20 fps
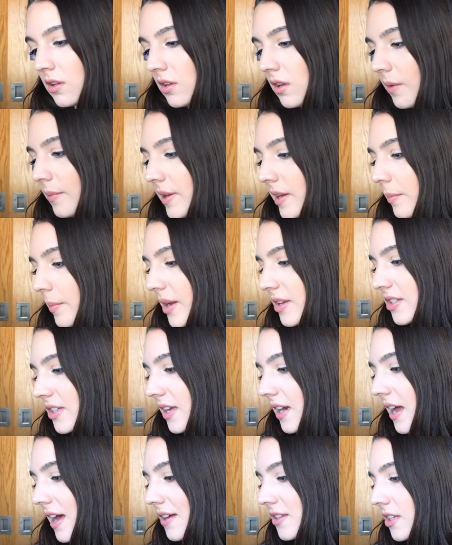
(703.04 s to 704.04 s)
I mean, I'm guessing
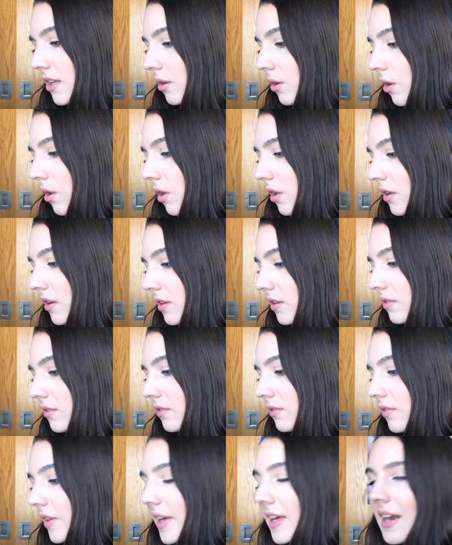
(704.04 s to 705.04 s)
it has alcohol in it.
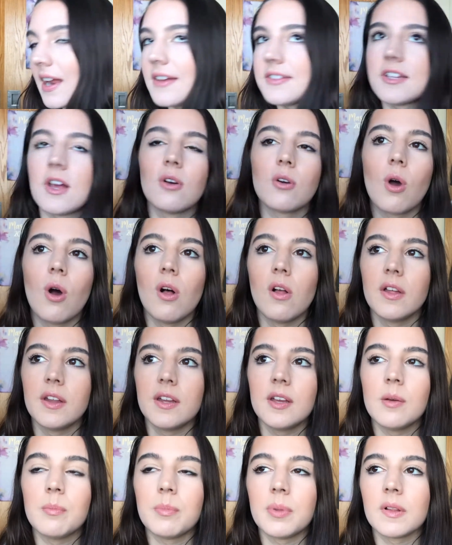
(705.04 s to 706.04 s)
Like, it has alcohol in
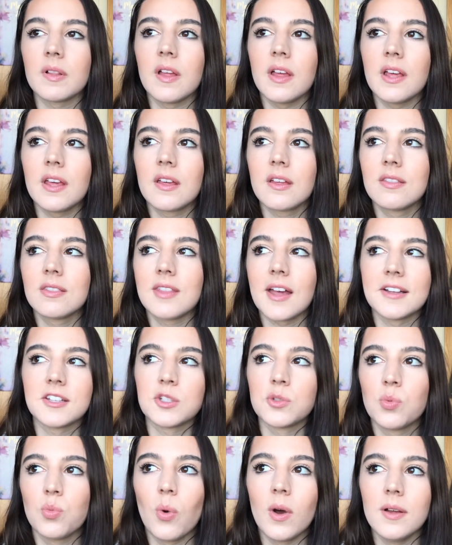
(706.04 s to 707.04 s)
it, but like
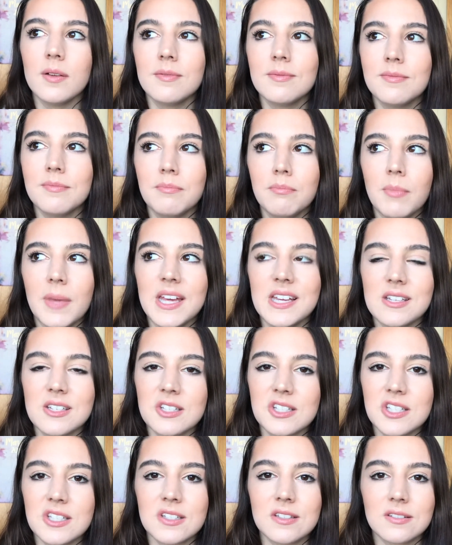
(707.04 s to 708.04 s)
that's what
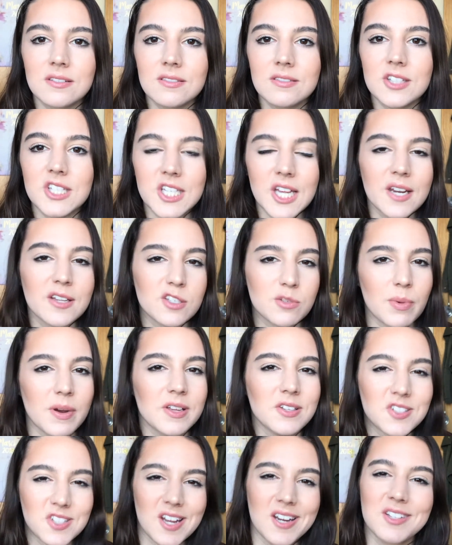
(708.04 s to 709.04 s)
makes setting
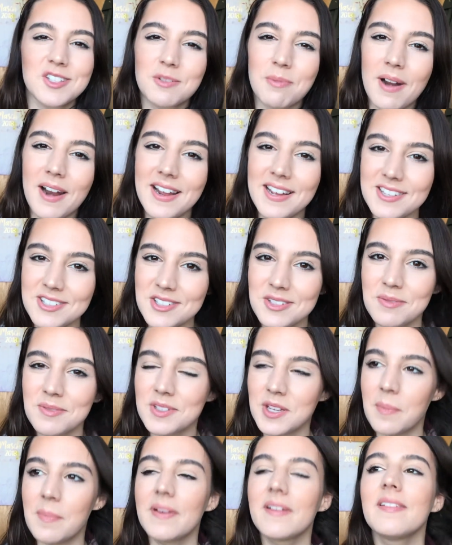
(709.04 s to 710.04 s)
sprays
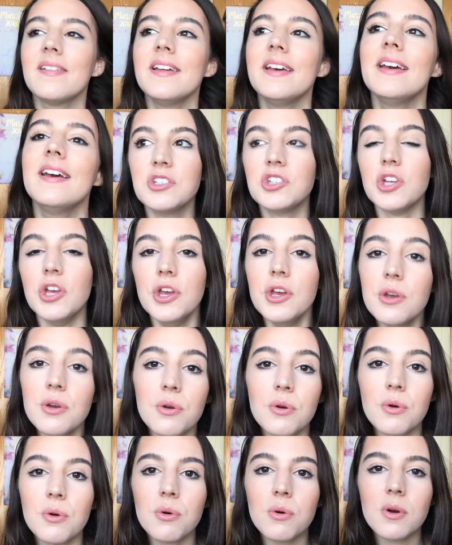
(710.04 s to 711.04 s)
typically.
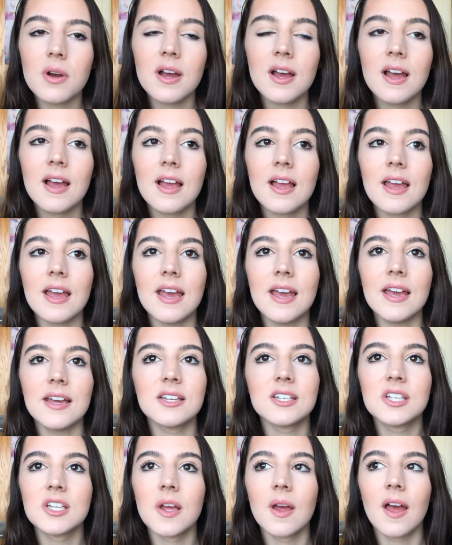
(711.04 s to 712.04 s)
Two,
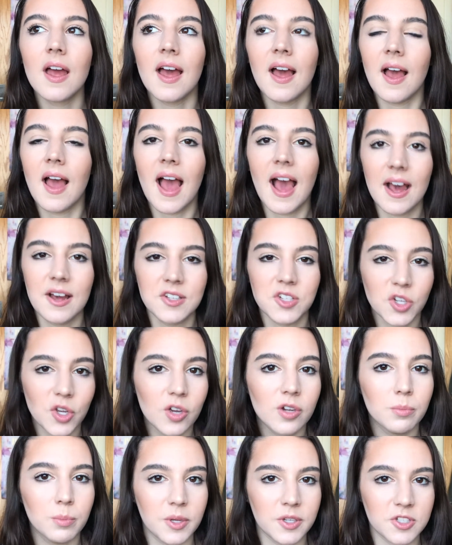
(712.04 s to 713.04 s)
it has a
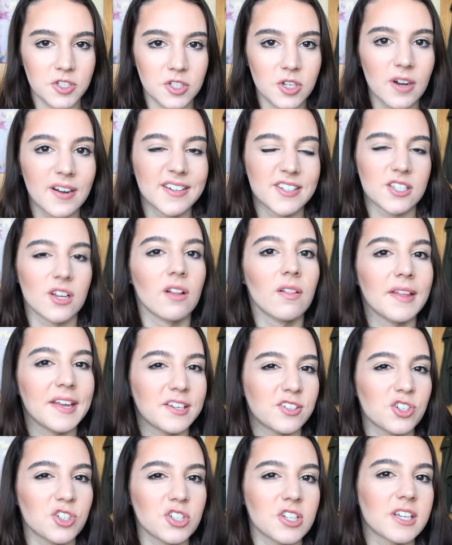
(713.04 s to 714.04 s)
good mister. It's not like
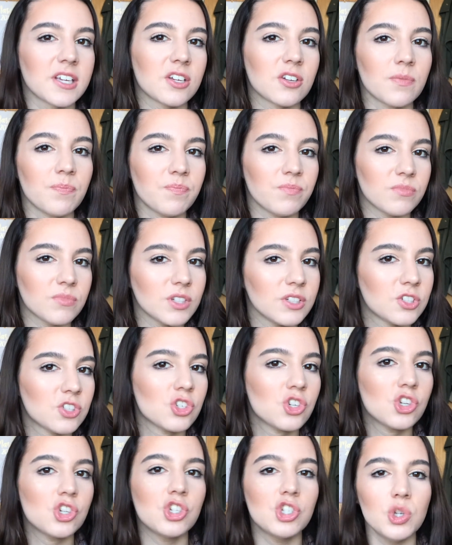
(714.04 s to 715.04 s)
just like it's
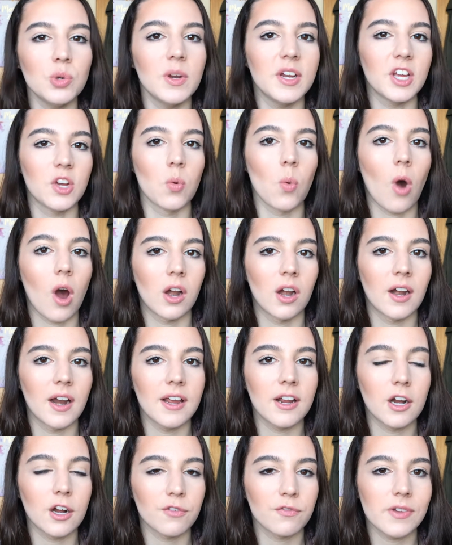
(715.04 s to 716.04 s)
shooting water
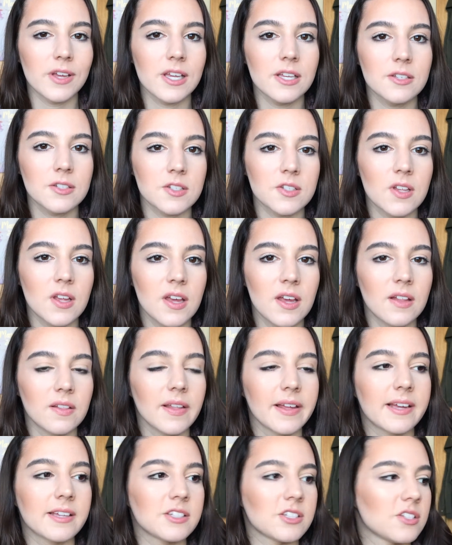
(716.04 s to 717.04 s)
at your face.
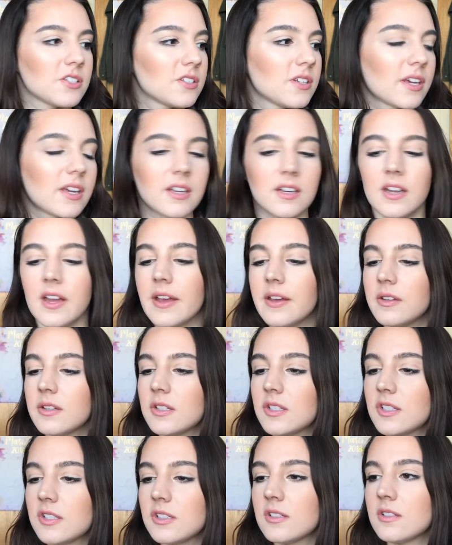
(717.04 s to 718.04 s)
Like, it's just like a
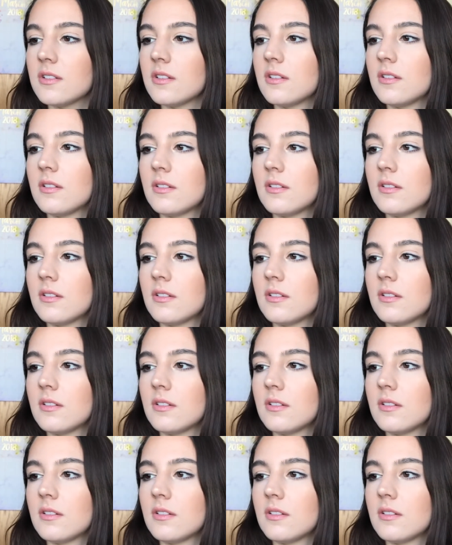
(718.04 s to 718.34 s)
nice